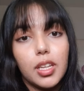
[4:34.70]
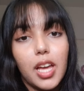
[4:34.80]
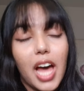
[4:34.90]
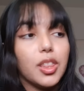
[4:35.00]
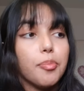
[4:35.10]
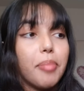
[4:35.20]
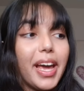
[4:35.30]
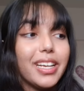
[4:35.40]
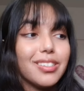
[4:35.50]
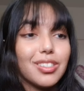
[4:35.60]
at the
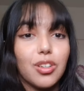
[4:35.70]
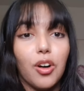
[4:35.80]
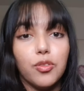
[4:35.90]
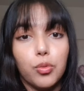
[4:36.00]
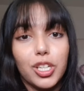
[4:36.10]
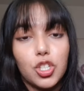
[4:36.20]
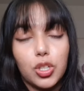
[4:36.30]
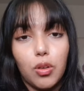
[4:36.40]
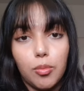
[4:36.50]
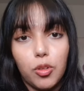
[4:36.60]
pace of which
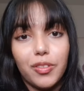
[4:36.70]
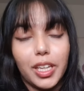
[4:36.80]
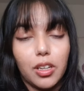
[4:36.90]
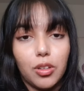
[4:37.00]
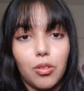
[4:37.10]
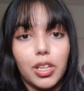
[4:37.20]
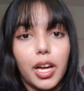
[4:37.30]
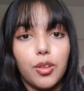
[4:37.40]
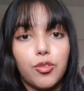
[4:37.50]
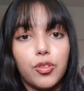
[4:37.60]
you are moving in your
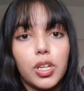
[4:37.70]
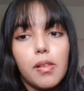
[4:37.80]
life.